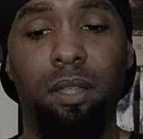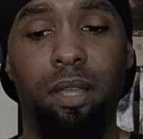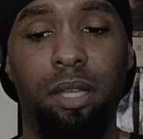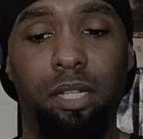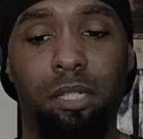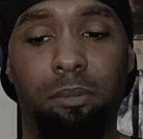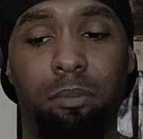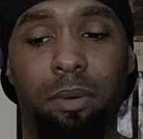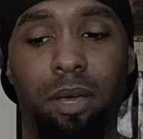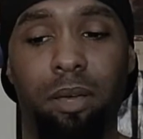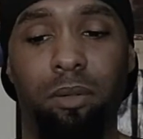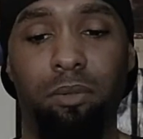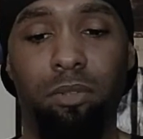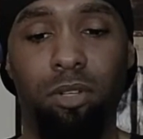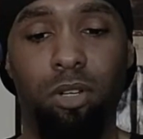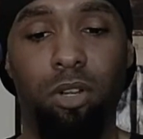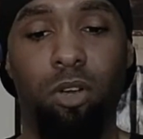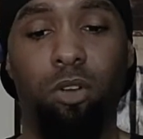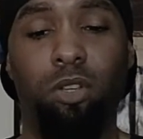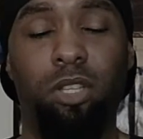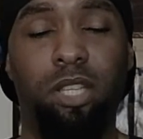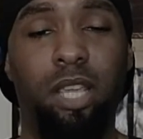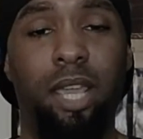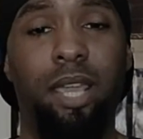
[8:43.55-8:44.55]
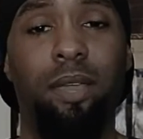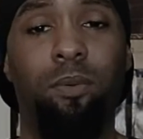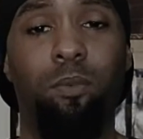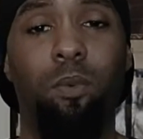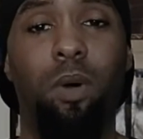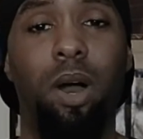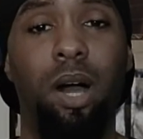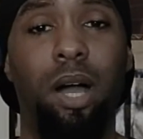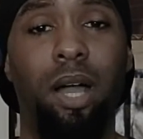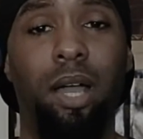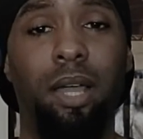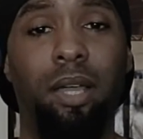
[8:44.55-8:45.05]
It's about, yay
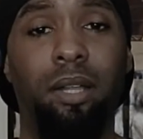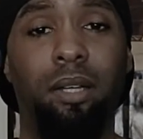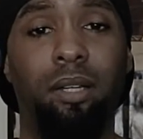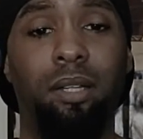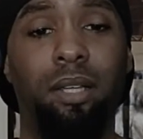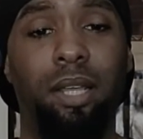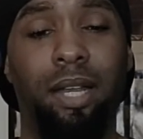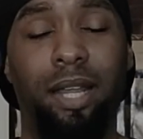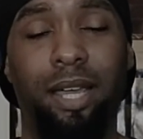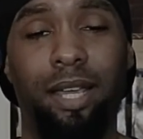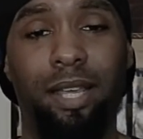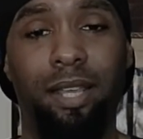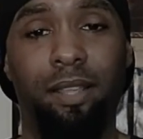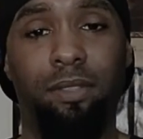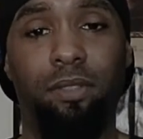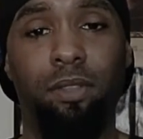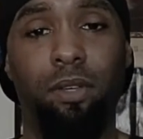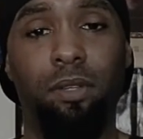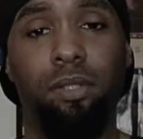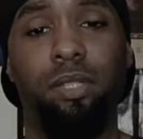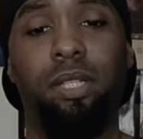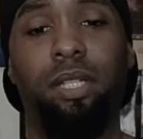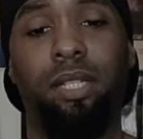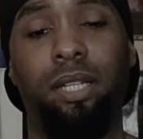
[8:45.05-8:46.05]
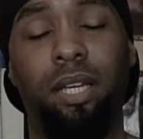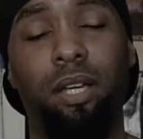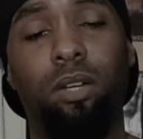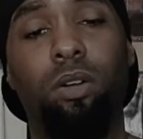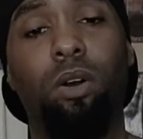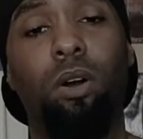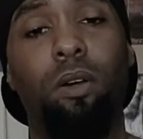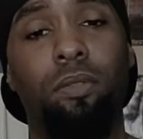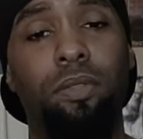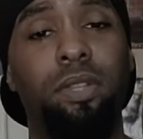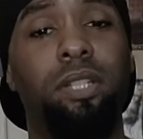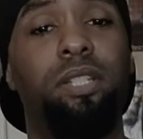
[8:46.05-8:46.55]
wide. And I get those things, I
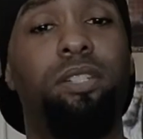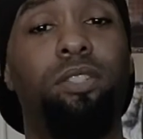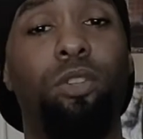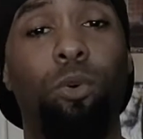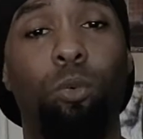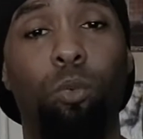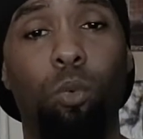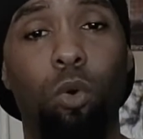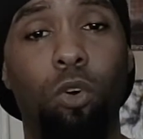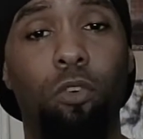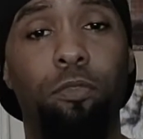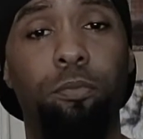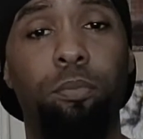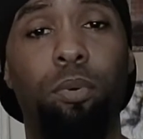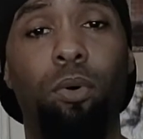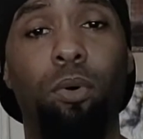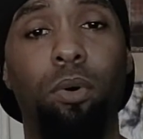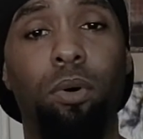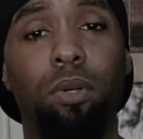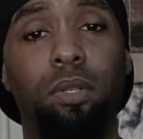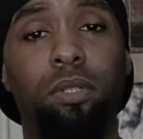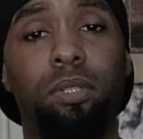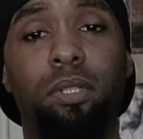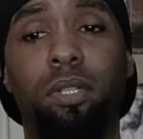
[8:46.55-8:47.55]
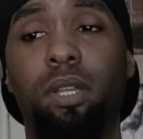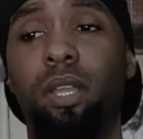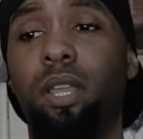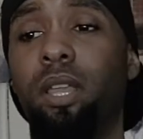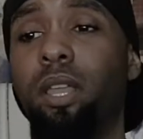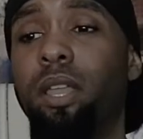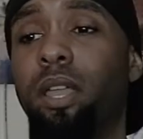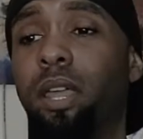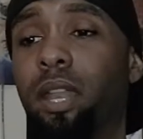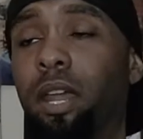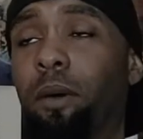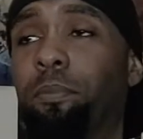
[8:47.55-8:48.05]
call this the wolf pulls.
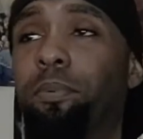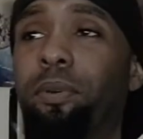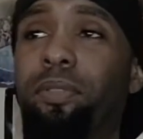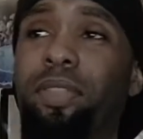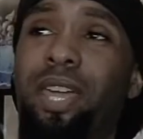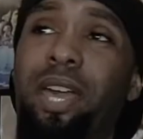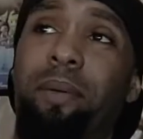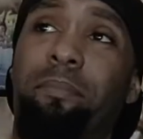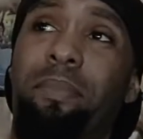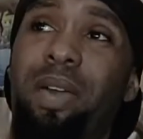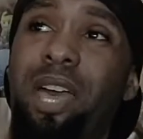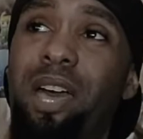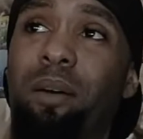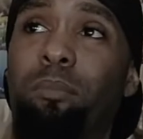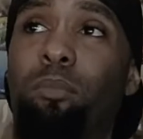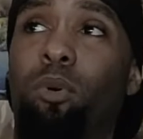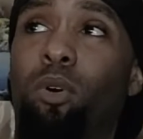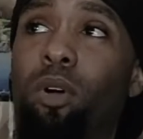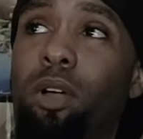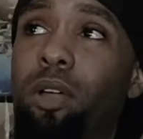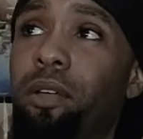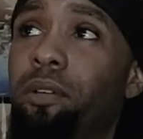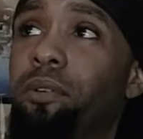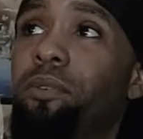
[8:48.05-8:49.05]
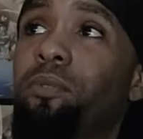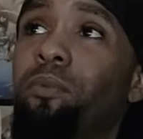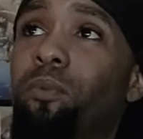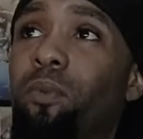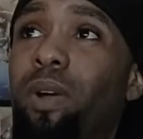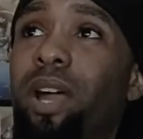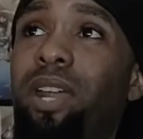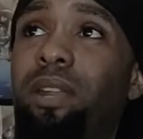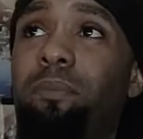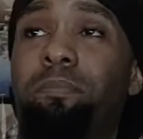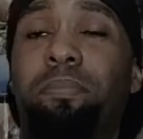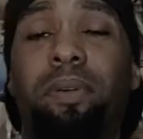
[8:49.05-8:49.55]
And I'll put that bad boy
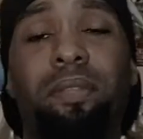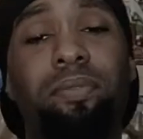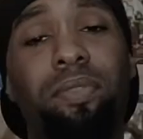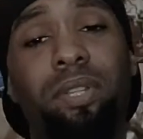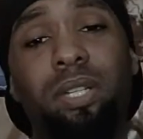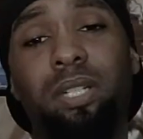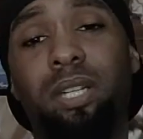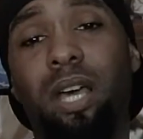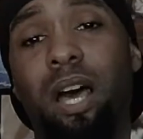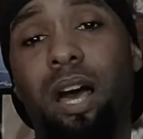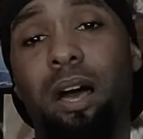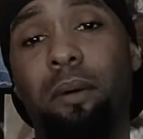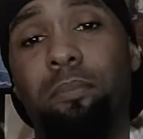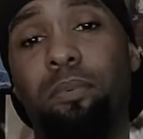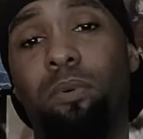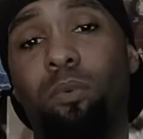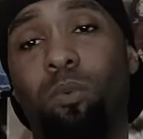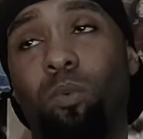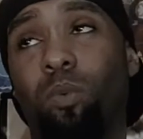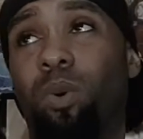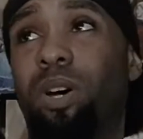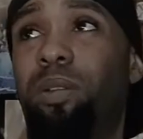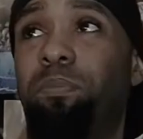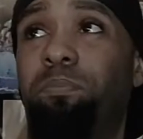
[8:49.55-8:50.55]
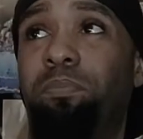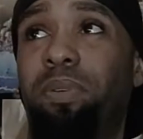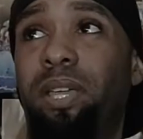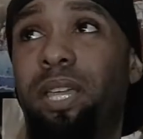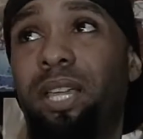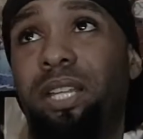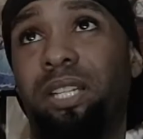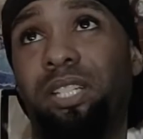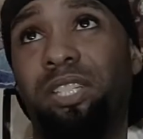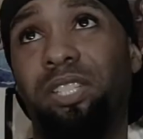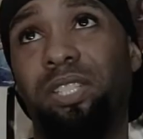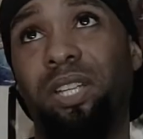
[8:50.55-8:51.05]
right up at the top, one
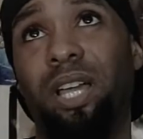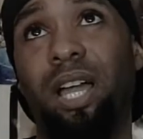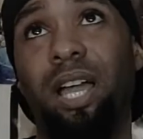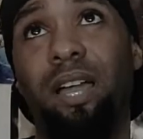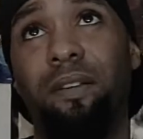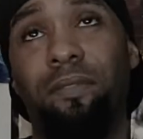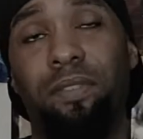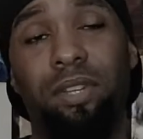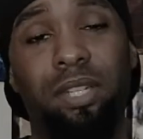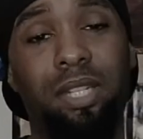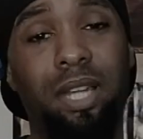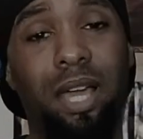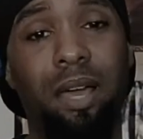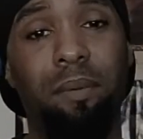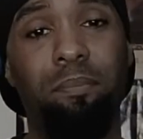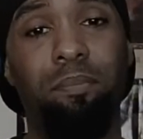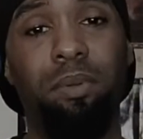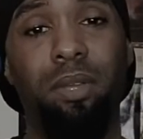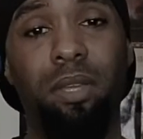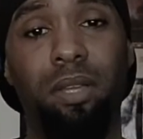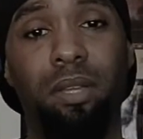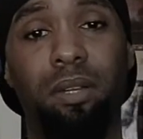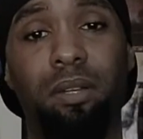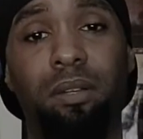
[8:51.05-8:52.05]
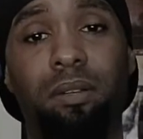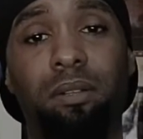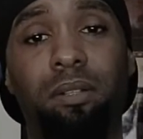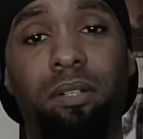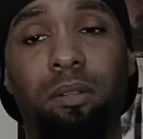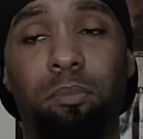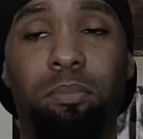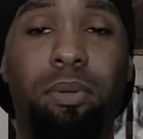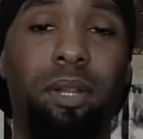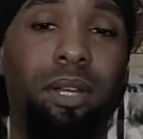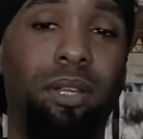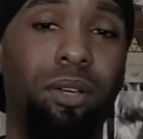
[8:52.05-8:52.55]
pin shy of the top pin,
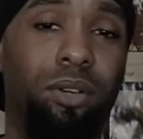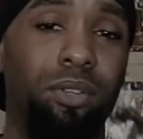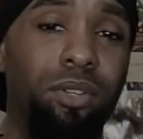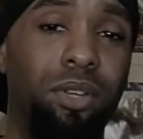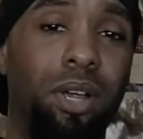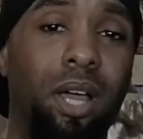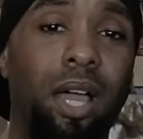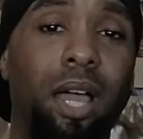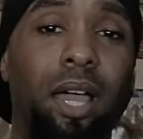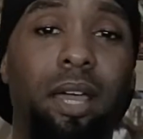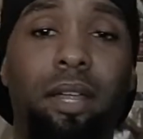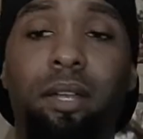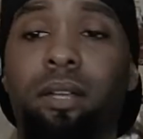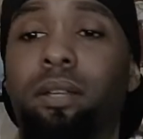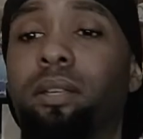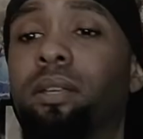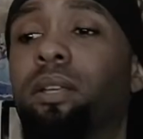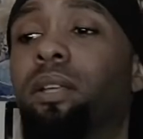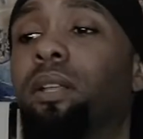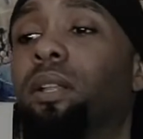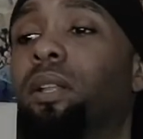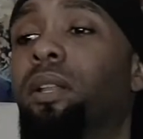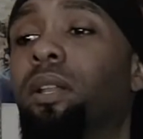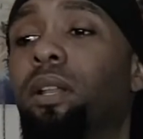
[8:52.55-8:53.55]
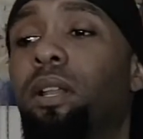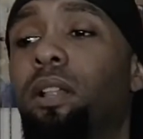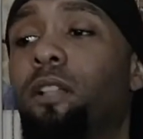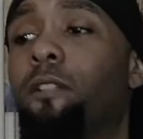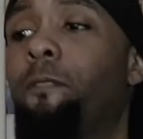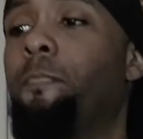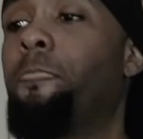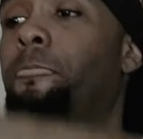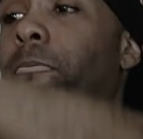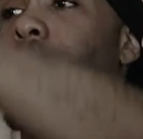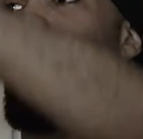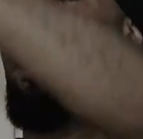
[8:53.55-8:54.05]
depending on your height.
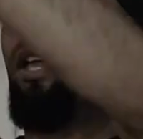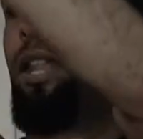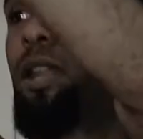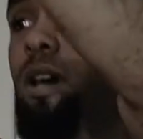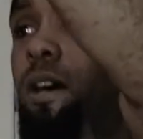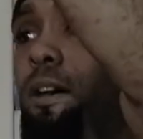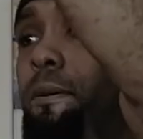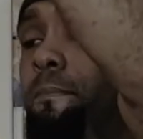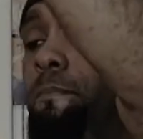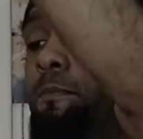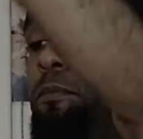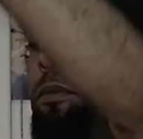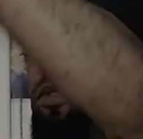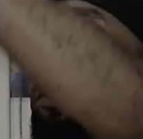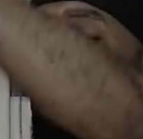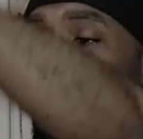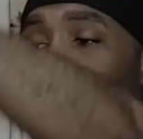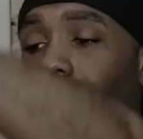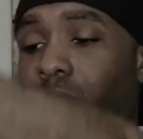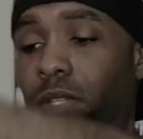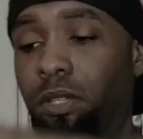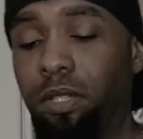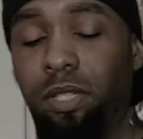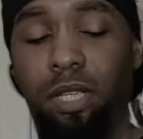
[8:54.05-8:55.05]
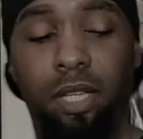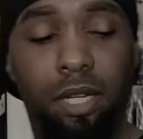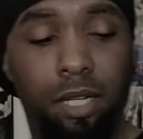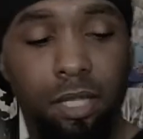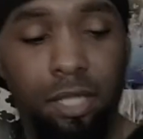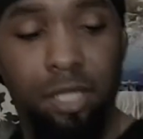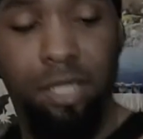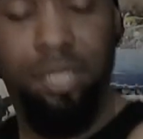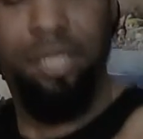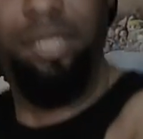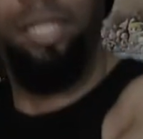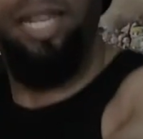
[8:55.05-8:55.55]
And you get a
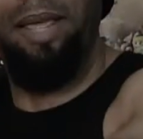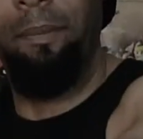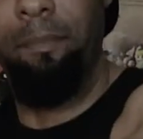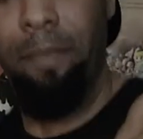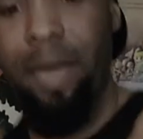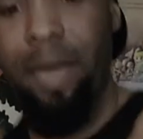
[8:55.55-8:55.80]
good step